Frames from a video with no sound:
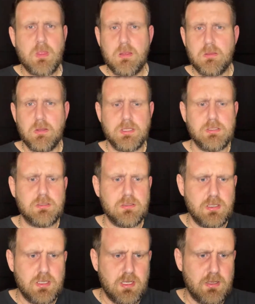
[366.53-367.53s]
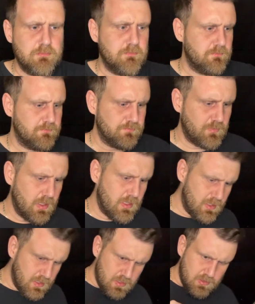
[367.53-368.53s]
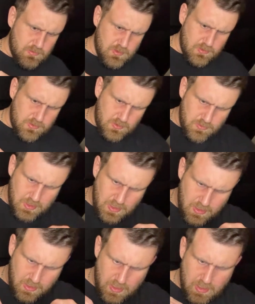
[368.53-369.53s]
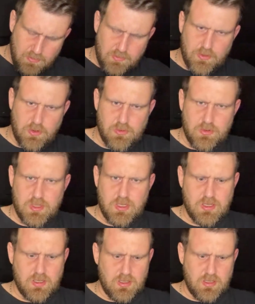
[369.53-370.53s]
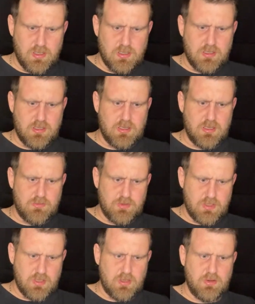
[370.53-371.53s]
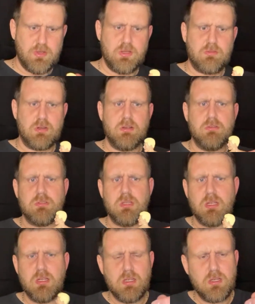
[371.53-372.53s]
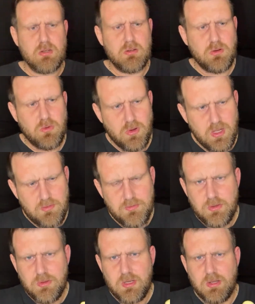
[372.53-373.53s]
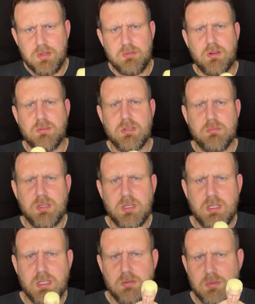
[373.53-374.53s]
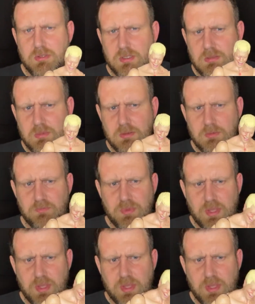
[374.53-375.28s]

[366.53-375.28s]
Nice. What else do we have? Oh yeah, another Cody Rhodes. Quite a few of Cody Rhodes coming in AEWs at the moment.